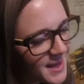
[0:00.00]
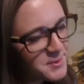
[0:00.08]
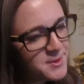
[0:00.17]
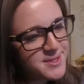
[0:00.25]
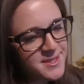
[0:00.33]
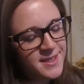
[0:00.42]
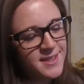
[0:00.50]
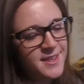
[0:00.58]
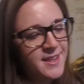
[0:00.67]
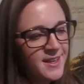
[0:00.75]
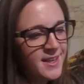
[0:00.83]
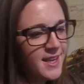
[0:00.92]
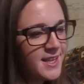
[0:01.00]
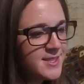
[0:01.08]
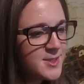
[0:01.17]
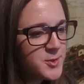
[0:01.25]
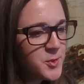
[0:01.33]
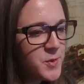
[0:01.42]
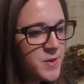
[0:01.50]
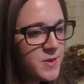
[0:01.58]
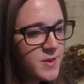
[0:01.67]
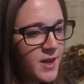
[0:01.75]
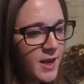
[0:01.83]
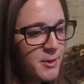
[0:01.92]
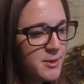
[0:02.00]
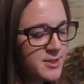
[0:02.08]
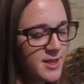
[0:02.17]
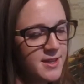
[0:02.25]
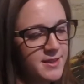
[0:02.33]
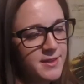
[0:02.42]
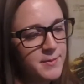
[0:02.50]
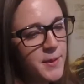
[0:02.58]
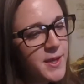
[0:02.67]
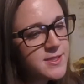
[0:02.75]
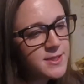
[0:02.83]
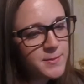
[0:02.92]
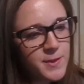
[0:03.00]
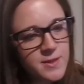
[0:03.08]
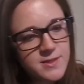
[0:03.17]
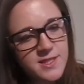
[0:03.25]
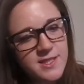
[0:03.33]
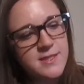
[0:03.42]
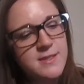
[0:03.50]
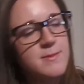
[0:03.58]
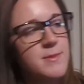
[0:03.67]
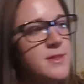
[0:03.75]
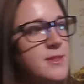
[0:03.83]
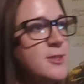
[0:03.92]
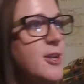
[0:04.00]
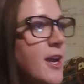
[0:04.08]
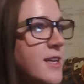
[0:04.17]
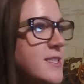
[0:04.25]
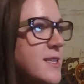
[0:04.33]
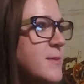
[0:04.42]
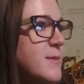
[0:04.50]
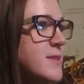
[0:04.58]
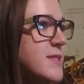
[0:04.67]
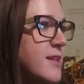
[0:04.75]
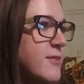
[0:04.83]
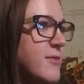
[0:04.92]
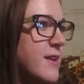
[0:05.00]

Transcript: I was in school, I was on the basketball team and the track team and stuff